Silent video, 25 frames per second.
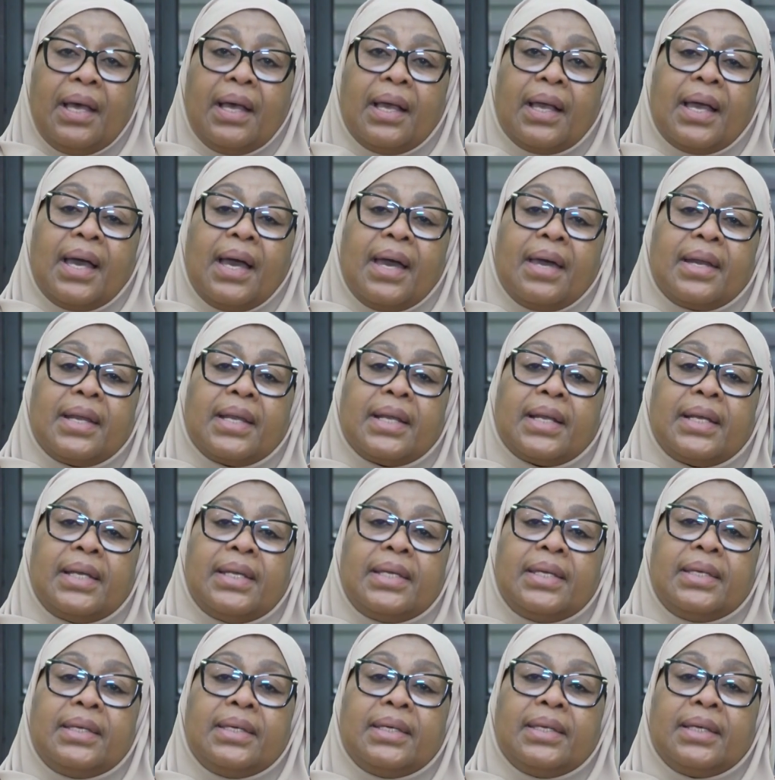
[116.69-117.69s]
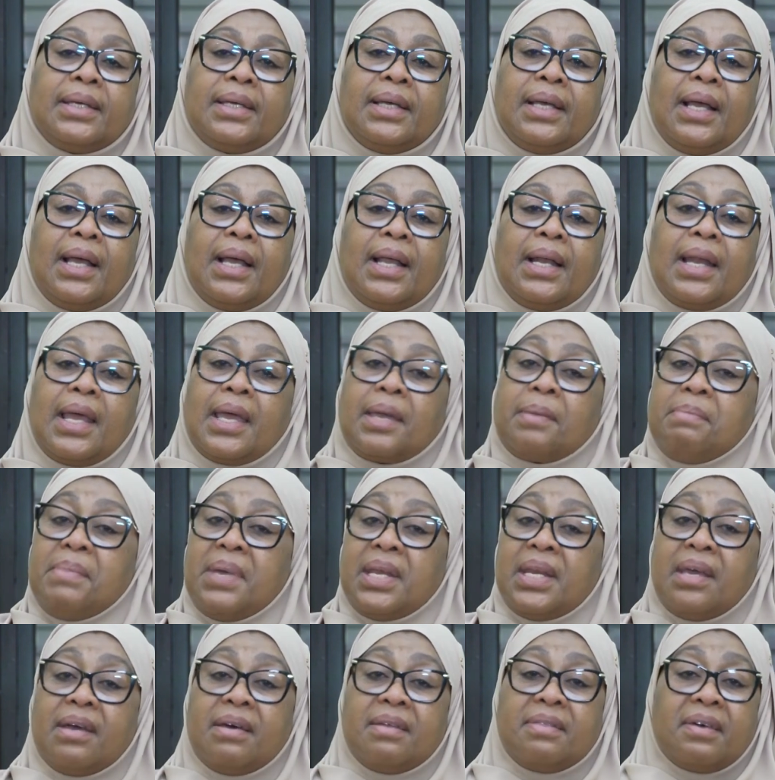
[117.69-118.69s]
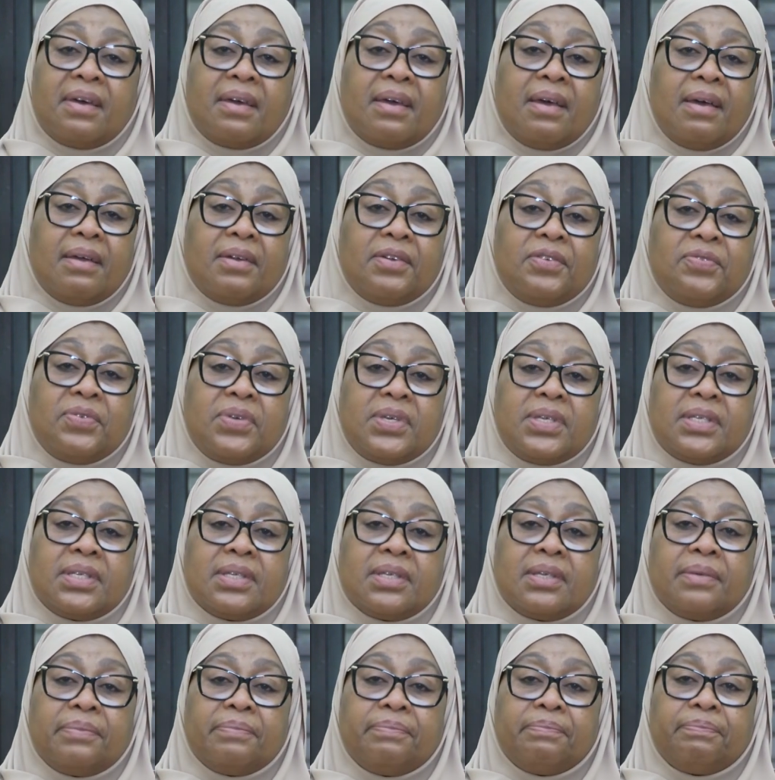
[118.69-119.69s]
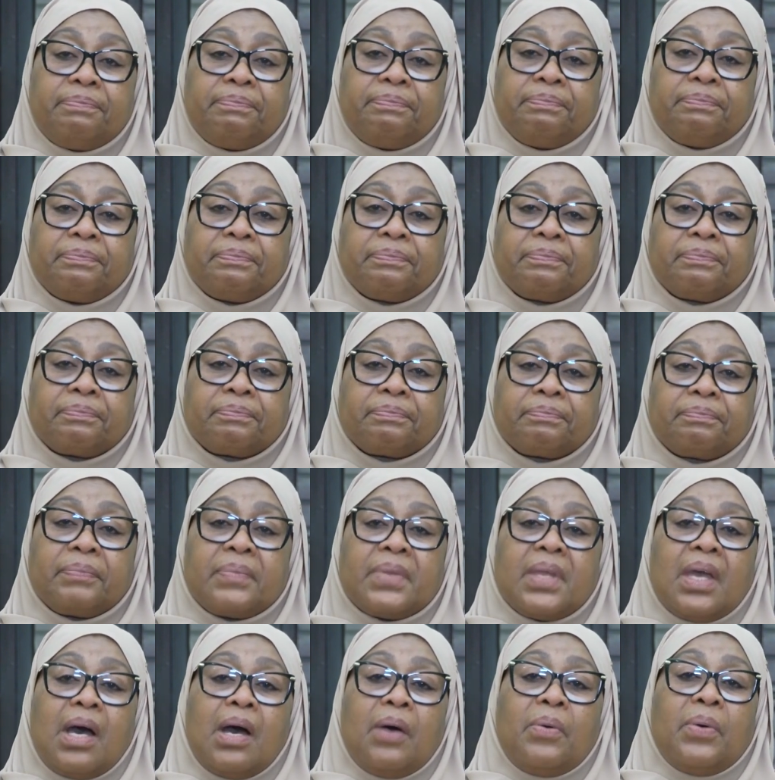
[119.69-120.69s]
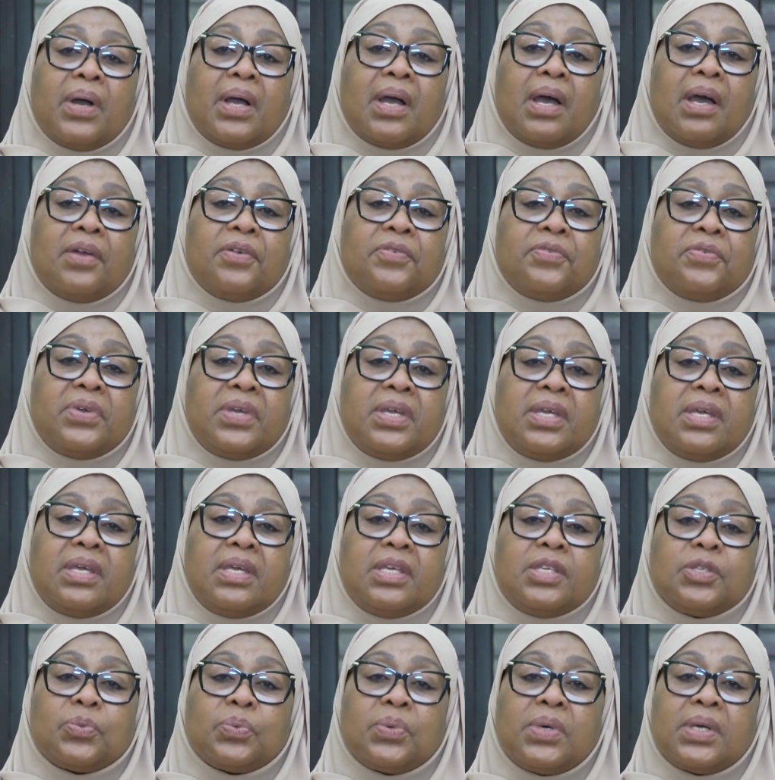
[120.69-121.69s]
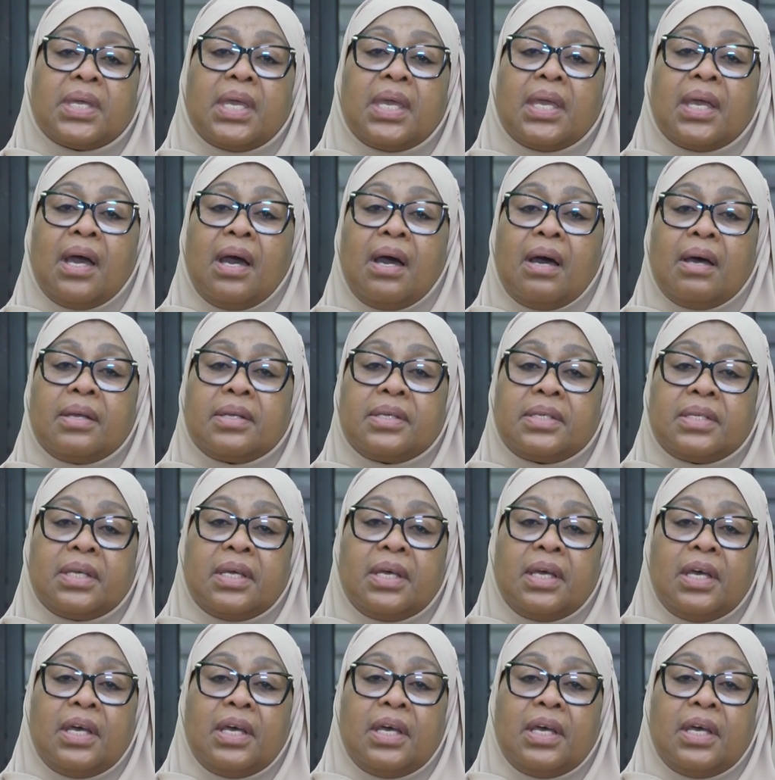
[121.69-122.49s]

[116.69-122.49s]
Currently, like many other countries, our country is working hard